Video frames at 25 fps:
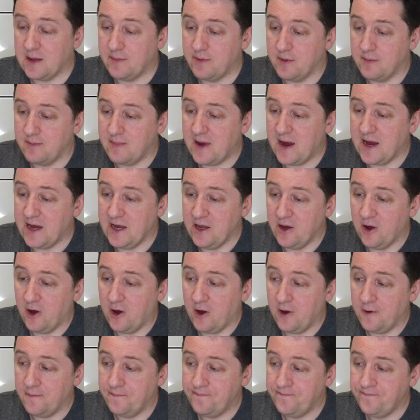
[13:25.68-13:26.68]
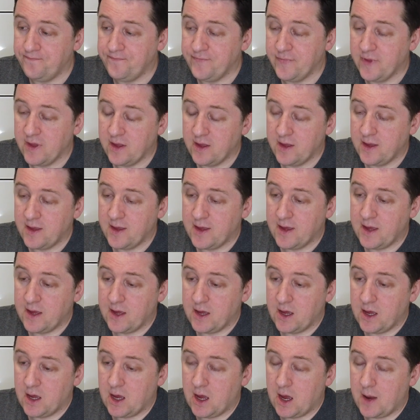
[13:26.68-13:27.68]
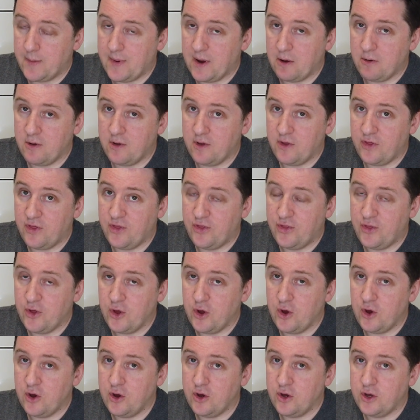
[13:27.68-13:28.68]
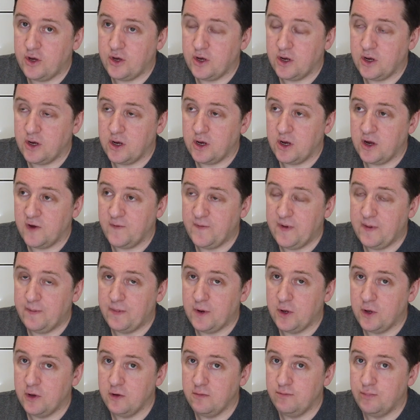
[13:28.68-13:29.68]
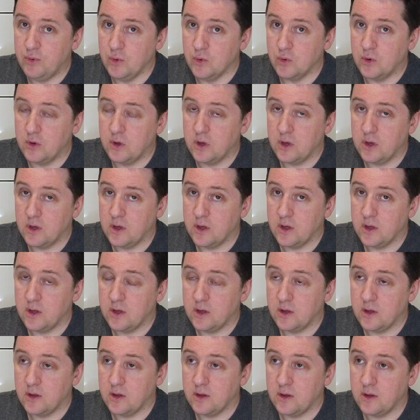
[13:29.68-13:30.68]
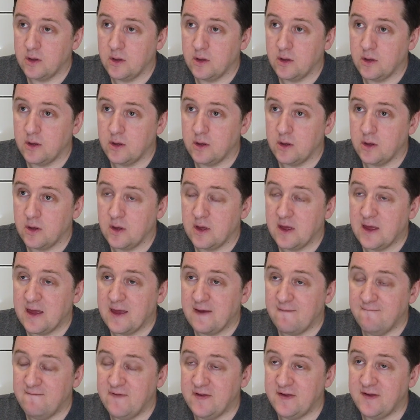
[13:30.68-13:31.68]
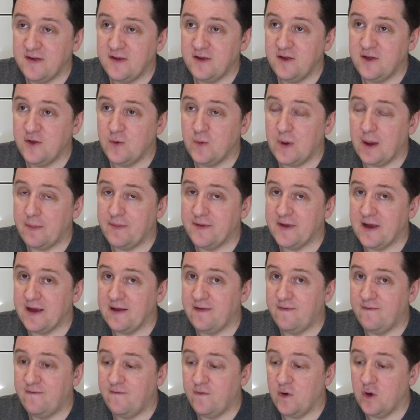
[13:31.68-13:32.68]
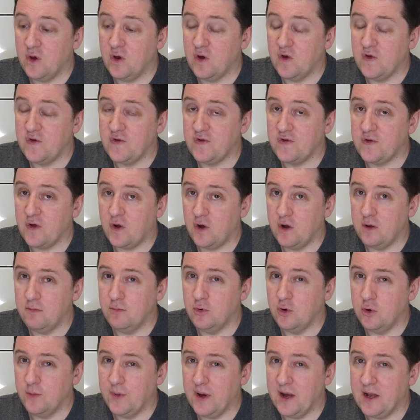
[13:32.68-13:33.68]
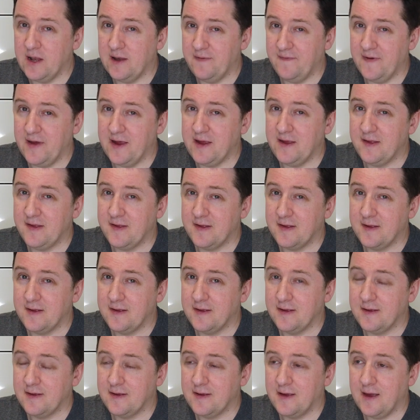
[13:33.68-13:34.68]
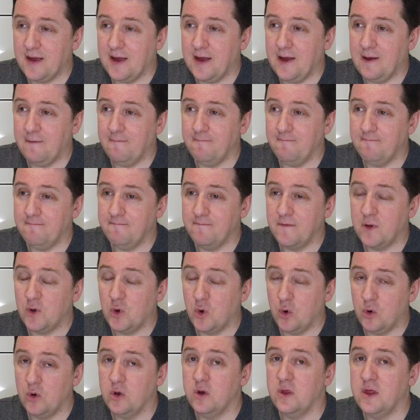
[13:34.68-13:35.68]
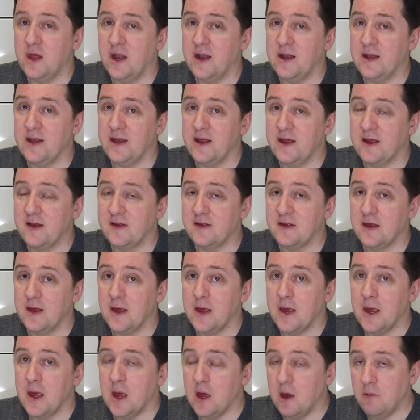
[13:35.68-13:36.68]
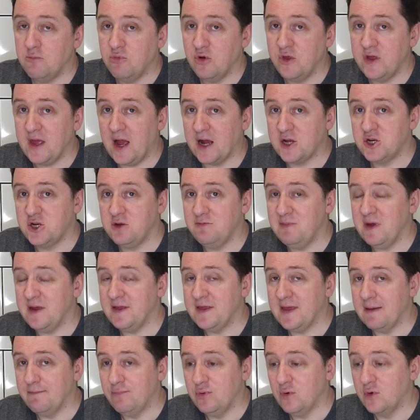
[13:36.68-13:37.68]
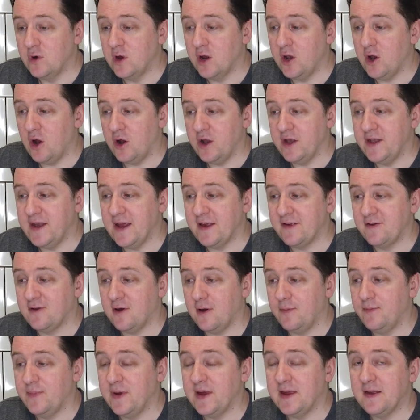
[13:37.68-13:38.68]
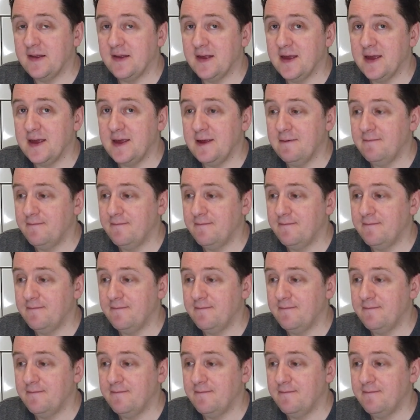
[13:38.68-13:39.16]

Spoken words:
but mine are about a third of people who book visited the website first on a mobile device, according to the analytics, but they actually made their booking on a desktop PC,